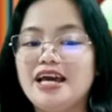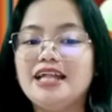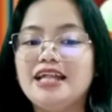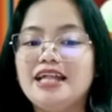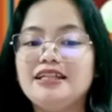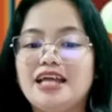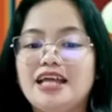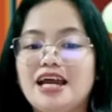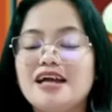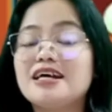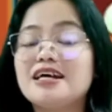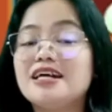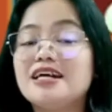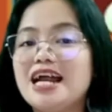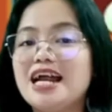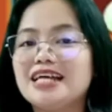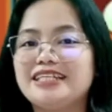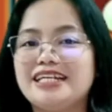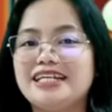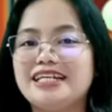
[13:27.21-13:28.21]
and their
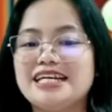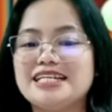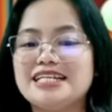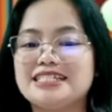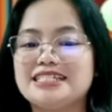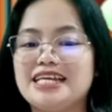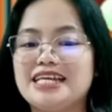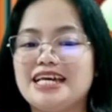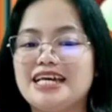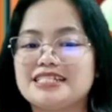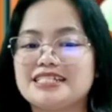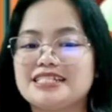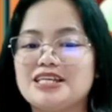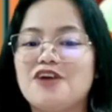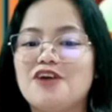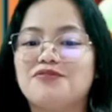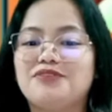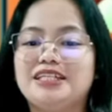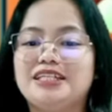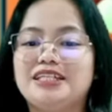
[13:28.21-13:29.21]
characteristics
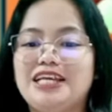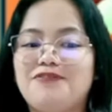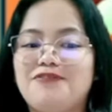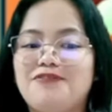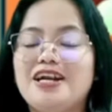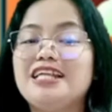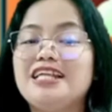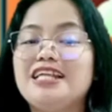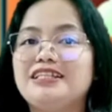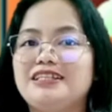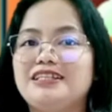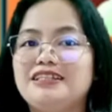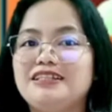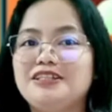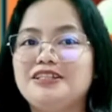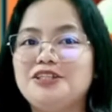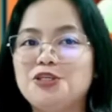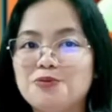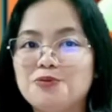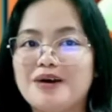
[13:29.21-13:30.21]
of the different
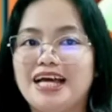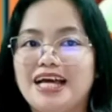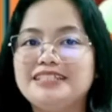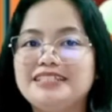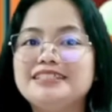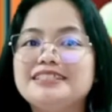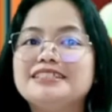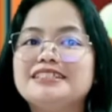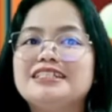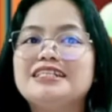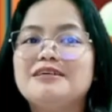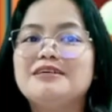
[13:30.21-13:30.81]
human,